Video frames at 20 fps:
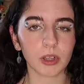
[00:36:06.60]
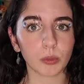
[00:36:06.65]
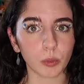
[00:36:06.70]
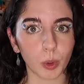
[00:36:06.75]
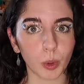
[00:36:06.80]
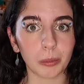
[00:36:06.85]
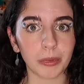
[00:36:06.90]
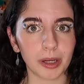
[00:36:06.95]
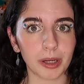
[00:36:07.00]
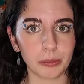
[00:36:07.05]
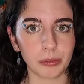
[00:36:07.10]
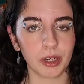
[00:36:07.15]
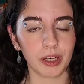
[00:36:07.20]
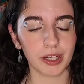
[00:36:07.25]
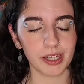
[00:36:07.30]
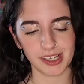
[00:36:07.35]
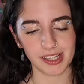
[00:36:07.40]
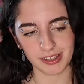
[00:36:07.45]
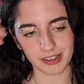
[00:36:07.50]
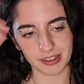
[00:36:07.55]
are on my
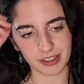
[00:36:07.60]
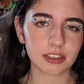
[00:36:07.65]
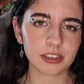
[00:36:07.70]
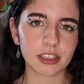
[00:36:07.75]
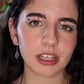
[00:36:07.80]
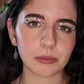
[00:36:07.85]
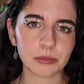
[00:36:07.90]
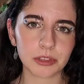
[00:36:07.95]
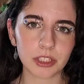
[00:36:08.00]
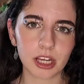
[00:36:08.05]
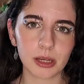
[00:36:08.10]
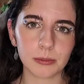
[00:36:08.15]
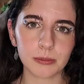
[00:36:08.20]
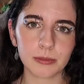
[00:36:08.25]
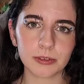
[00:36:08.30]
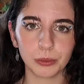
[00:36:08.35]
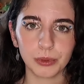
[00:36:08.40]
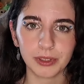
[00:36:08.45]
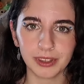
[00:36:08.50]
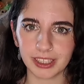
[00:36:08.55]
mind.
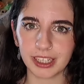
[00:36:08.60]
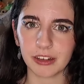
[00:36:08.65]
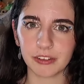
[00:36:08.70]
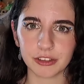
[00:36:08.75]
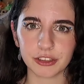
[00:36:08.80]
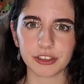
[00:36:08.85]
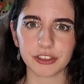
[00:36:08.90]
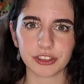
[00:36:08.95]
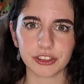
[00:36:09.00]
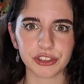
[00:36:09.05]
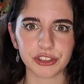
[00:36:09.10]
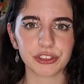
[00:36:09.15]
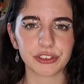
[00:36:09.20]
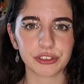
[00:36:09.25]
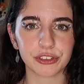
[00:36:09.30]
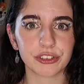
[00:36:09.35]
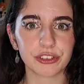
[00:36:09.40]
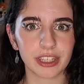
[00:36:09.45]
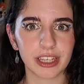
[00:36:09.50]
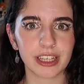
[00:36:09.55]
Sometimes when the characters
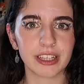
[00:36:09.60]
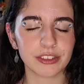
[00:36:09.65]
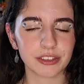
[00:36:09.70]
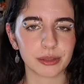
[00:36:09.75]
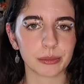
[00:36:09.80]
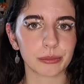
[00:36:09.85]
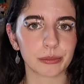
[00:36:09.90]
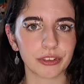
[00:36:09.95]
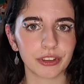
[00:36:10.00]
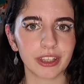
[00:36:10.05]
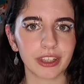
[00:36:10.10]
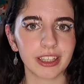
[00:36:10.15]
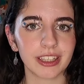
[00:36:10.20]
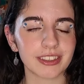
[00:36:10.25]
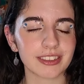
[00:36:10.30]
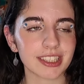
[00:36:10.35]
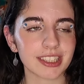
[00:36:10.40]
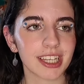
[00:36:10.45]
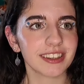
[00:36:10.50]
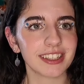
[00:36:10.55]
say some
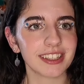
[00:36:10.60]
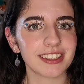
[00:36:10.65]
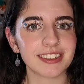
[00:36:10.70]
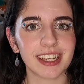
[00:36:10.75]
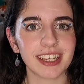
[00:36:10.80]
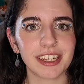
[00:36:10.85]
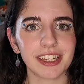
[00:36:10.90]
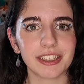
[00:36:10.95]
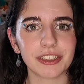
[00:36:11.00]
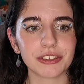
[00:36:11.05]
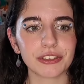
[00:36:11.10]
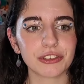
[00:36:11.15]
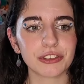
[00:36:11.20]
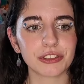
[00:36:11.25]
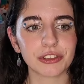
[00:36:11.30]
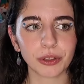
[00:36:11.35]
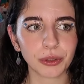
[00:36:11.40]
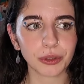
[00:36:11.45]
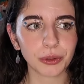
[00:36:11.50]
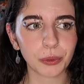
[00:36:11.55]
things, they say it
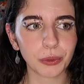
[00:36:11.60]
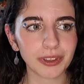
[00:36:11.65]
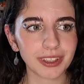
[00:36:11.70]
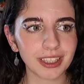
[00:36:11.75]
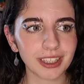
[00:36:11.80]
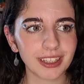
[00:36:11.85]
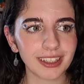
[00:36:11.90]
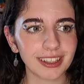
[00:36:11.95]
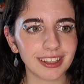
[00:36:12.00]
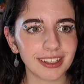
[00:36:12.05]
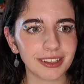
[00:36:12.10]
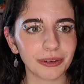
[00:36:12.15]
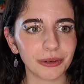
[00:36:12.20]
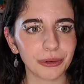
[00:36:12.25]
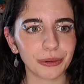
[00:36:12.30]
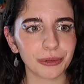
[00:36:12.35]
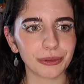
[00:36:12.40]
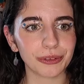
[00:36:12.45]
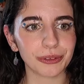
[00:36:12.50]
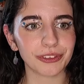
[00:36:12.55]
so quickly
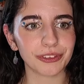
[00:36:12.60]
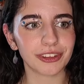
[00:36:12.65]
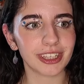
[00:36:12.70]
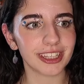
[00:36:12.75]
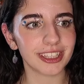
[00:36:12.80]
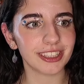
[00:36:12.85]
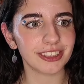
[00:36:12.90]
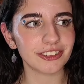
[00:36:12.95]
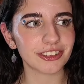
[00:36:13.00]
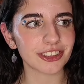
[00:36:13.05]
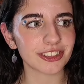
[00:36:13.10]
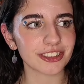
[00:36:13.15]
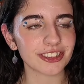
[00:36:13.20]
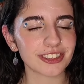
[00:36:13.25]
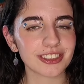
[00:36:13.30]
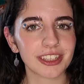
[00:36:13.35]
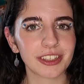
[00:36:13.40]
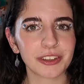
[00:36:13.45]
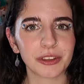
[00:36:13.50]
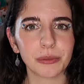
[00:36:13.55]
or they
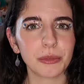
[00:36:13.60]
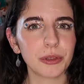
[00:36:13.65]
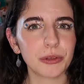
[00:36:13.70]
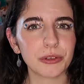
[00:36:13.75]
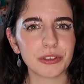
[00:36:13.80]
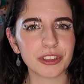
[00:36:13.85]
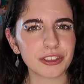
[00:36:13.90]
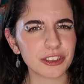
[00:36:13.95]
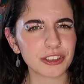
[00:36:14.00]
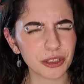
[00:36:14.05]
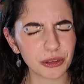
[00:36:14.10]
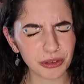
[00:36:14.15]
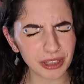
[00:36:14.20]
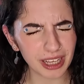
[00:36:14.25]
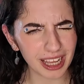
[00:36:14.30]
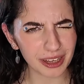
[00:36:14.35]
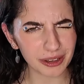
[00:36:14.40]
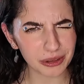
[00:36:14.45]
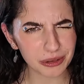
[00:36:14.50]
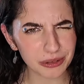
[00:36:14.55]
just, the music's too
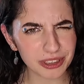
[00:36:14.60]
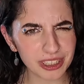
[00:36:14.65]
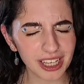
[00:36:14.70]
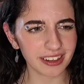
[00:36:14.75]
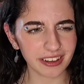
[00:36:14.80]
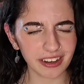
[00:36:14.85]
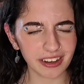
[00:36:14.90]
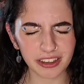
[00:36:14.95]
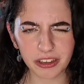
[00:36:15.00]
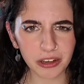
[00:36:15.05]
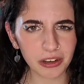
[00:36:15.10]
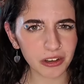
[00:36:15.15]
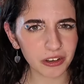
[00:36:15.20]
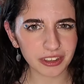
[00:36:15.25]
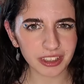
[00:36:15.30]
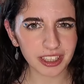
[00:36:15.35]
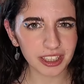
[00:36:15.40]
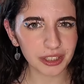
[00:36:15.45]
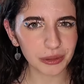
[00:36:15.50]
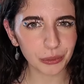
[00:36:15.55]
loud and I
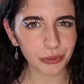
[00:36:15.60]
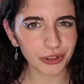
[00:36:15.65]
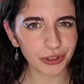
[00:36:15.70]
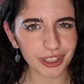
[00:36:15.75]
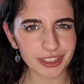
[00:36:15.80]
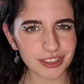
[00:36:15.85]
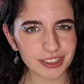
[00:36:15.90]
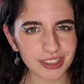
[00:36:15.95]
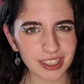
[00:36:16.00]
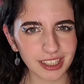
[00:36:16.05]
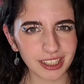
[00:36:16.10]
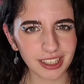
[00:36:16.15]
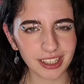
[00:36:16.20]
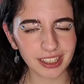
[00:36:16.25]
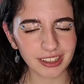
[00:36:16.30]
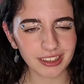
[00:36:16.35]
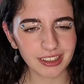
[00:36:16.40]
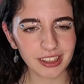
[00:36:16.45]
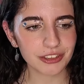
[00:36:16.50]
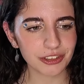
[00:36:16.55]
can't hear what they're
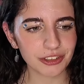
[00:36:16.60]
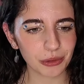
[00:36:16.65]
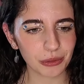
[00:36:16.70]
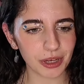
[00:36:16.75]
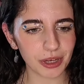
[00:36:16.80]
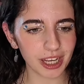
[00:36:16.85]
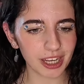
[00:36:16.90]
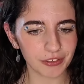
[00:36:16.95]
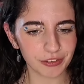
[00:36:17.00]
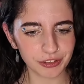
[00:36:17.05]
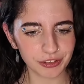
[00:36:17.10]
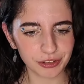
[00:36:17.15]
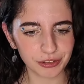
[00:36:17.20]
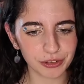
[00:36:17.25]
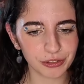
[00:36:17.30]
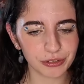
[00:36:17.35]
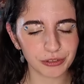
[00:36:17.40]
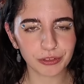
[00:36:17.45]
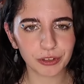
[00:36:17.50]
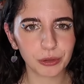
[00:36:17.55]
saying. So I have
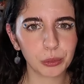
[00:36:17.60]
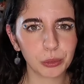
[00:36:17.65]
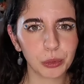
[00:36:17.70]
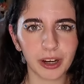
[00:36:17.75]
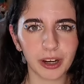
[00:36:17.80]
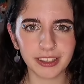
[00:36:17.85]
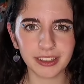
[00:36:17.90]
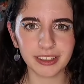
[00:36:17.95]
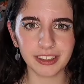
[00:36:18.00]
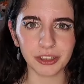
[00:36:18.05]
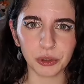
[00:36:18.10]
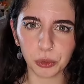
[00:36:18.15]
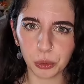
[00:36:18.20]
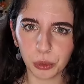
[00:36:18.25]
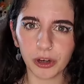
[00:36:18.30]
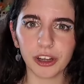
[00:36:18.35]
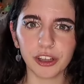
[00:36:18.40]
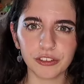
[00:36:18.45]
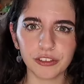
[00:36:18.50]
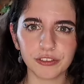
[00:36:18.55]
to rewind it
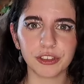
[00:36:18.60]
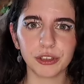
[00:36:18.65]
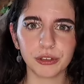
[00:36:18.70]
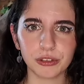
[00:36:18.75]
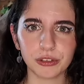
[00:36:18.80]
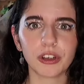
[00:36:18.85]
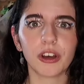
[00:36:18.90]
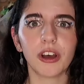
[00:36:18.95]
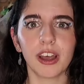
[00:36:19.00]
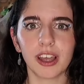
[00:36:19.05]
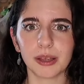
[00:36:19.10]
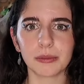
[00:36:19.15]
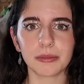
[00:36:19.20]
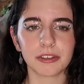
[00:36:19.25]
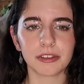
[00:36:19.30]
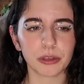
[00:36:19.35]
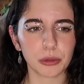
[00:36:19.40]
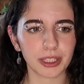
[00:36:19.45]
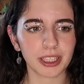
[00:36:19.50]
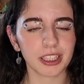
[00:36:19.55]
quite a few times
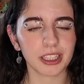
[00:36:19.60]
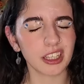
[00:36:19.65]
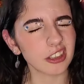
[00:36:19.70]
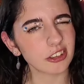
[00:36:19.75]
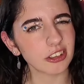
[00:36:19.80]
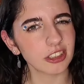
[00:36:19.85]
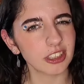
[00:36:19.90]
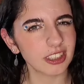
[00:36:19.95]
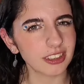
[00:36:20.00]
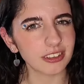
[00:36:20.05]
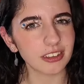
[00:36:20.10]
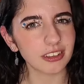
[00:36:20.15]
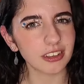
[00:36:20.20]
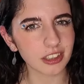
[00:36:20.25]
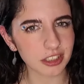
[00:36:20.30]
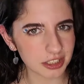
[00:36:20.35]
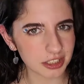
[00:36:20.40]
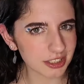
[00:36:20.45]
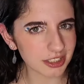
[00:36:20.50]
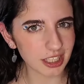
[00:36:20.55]
so I can actually
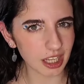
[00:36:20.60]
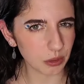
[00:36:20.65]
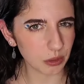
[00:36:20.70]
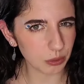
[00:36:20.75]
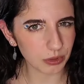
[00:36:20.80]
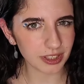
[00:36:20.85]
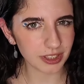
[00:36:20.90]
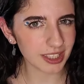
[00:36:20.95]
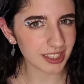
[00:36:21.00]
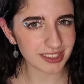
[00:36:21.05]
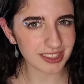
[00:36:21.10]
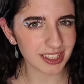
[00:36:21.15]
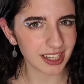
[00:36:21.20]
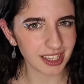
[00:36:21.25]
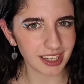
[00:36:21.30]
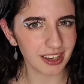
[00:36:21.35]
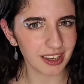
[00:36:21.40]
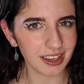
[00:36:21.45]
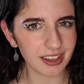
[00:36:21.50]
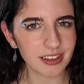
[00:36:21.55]
understand what they're
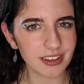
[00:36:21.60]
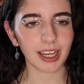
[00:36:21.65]
saying.